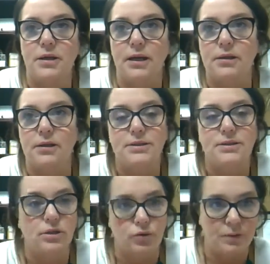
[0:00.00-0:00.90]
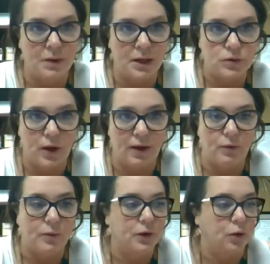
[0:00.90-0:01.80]
Like less than 3 months, we'll have
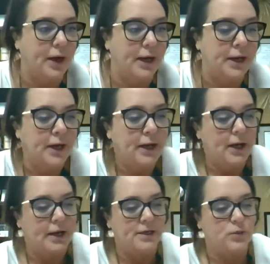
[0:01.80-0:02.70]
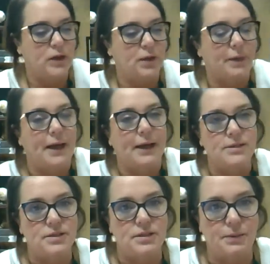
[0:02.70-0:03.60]
the book read. And as we get back
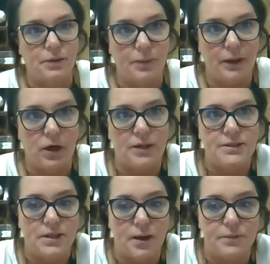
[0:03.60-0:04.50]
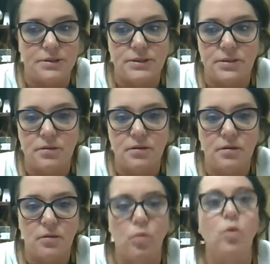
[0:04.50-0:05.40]
into some of the big concepts,
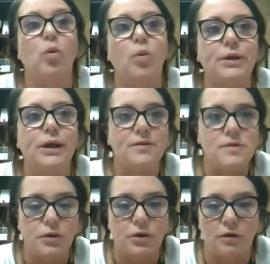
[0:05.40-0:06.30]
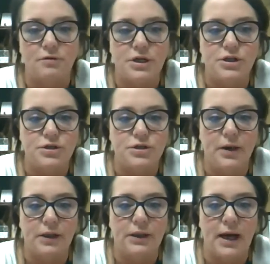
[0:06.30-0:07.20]
we'll really have some good conversations
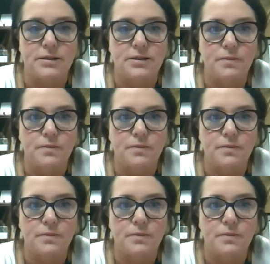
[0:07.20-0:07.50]
around that.